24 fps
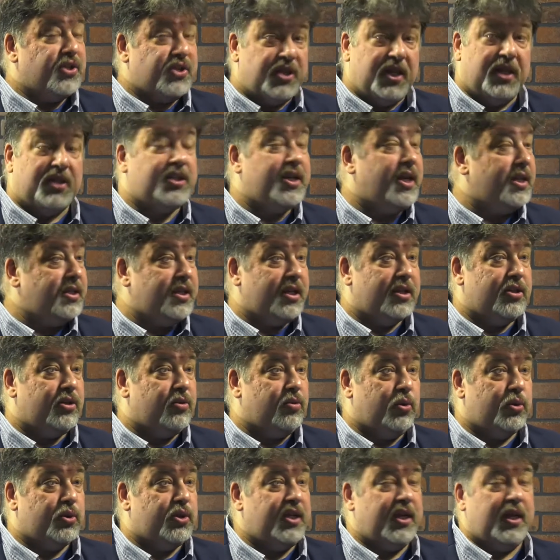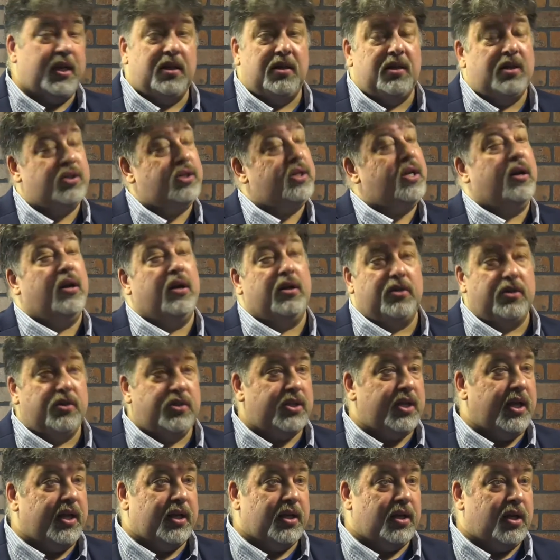Since I did the routine, this character's
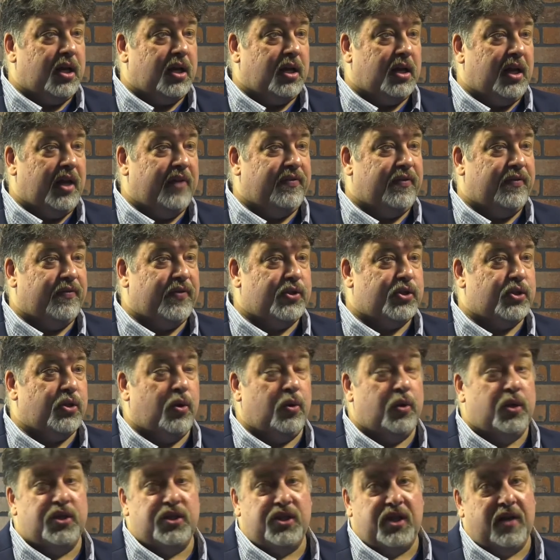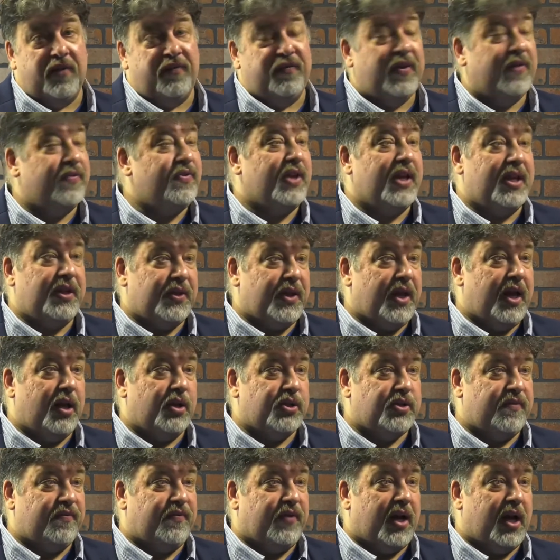taken on a life of its own. It's got
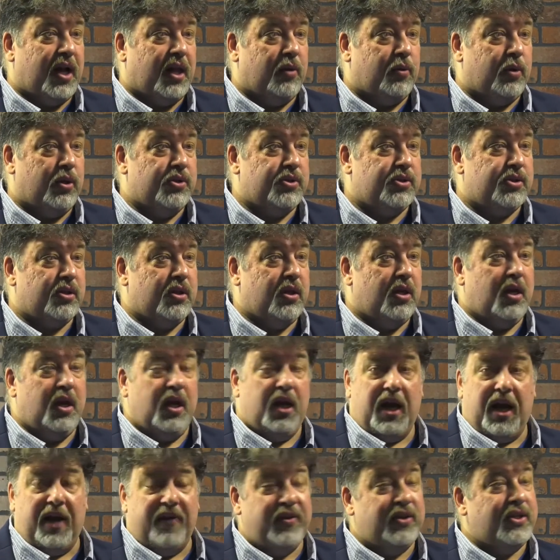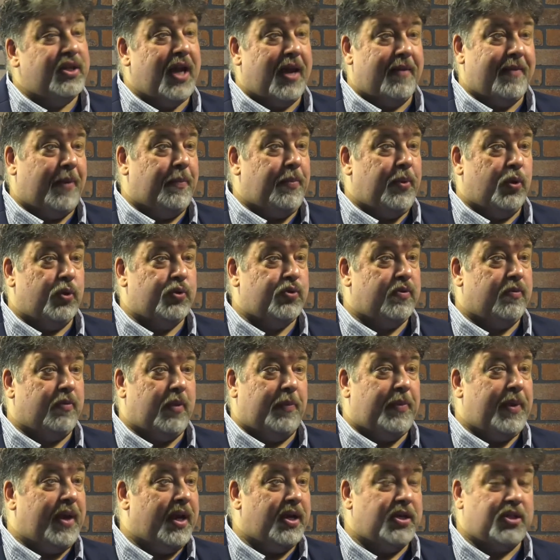15,000 followers. Every time I post from the
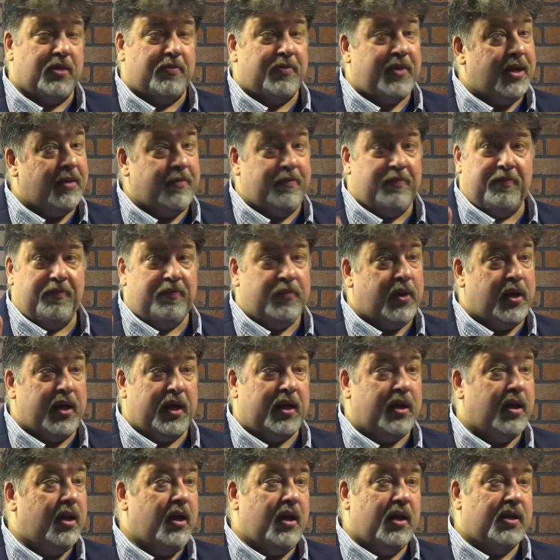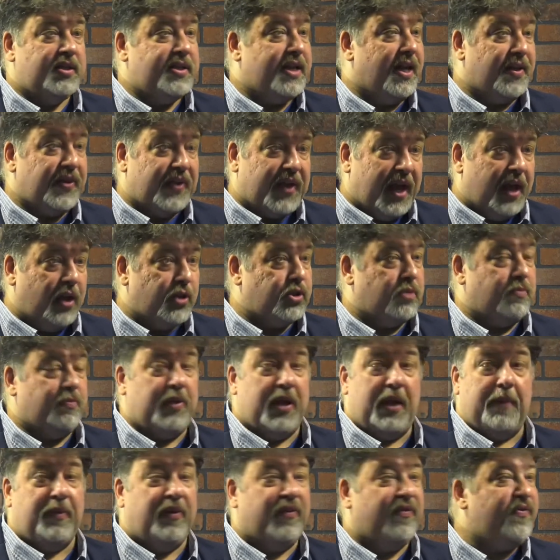page, I'm hitting like 10,000
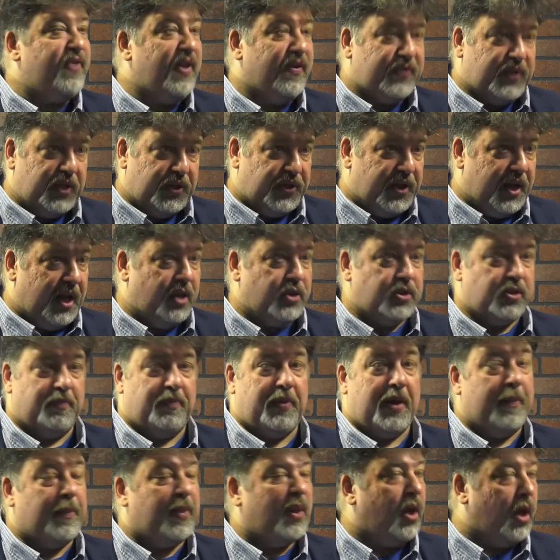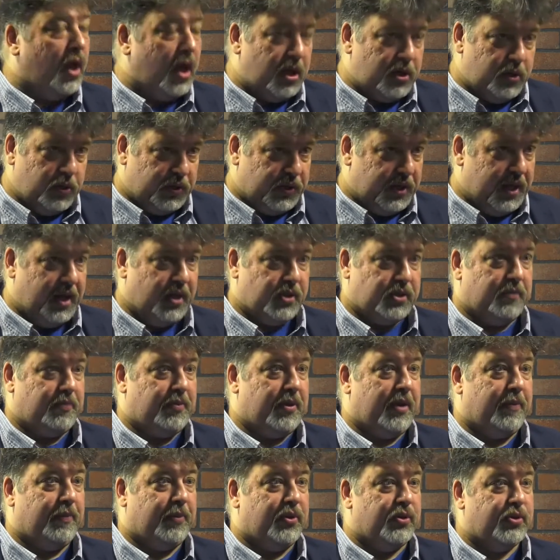people, 50,000 people, 100,000
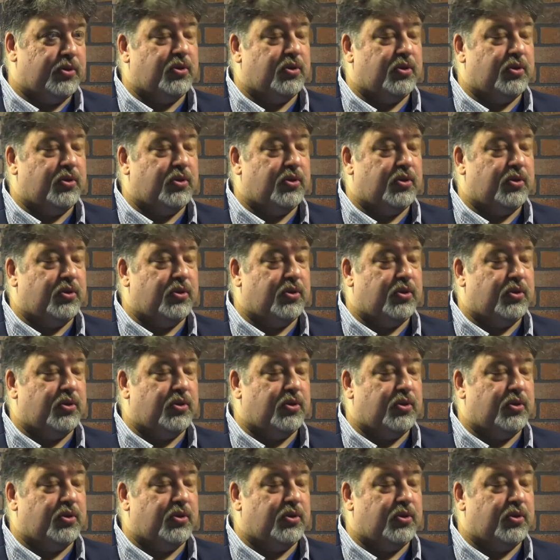people.